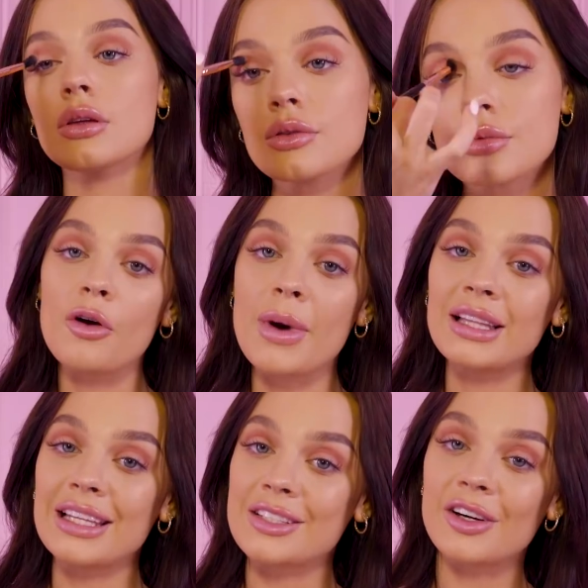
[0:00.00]
For my
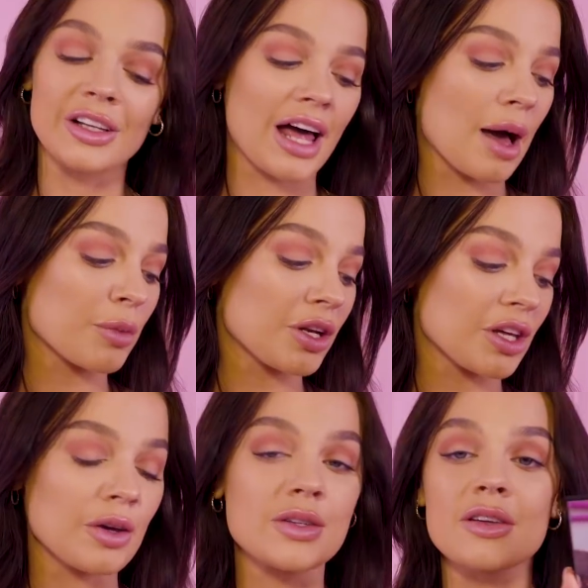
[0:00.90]
lid colour, I'm going to
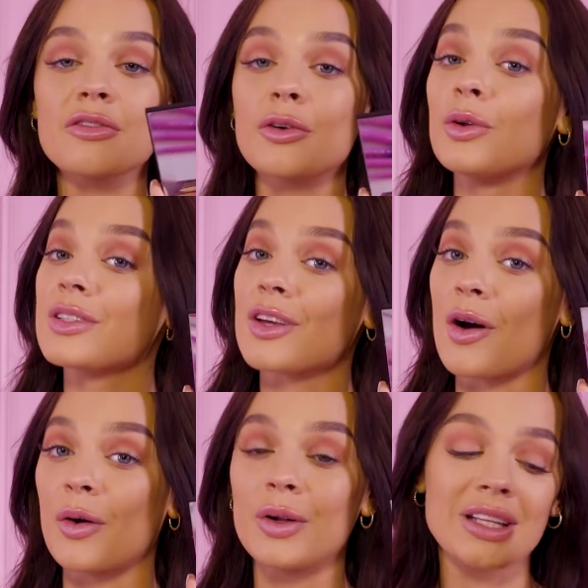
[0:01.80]
use Fool's
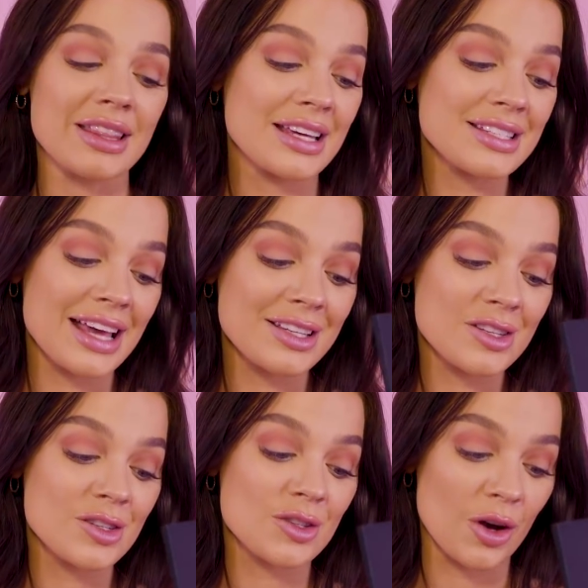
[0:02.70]
Gold. This is
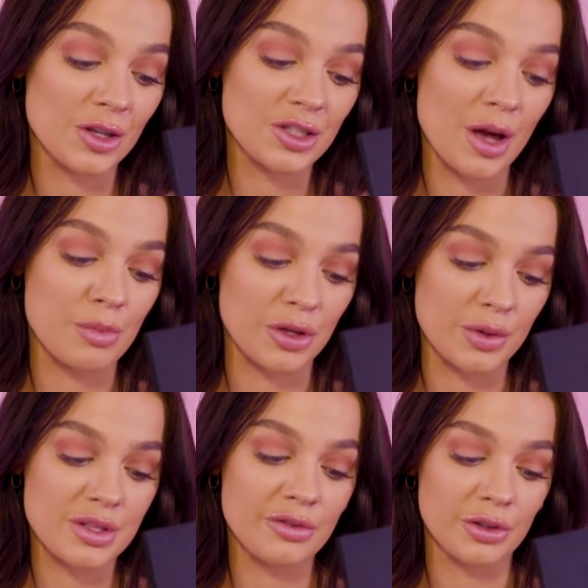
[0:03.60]
such a
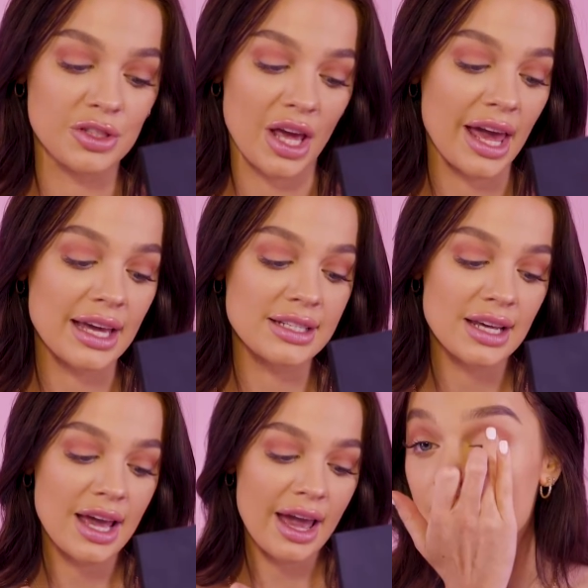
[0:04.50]
beautiful shade.
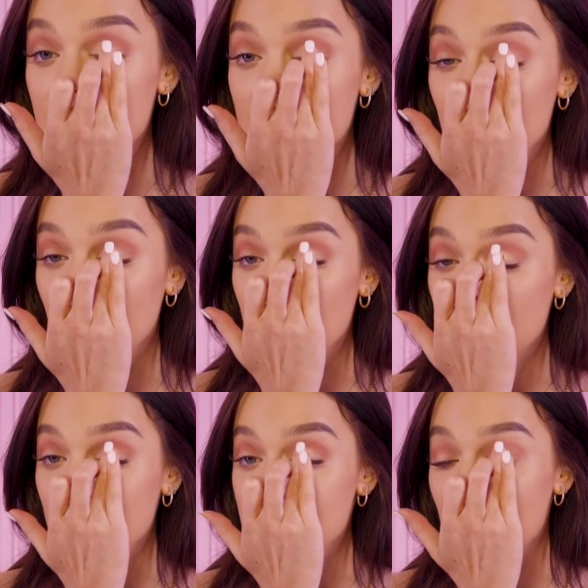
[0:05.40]
So I'm going to
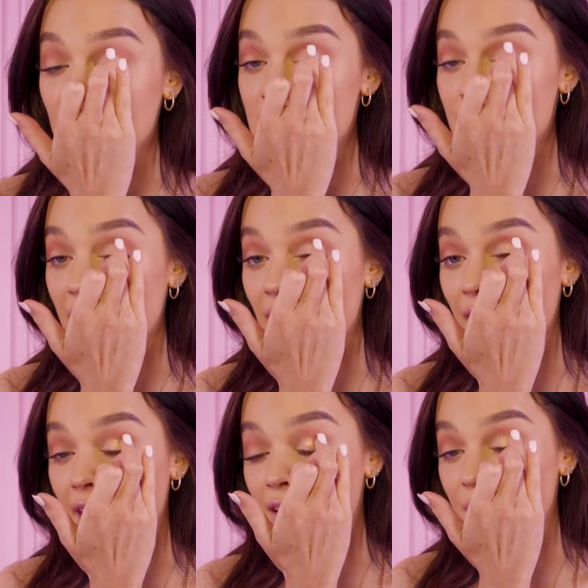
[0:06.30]
press that onto my eye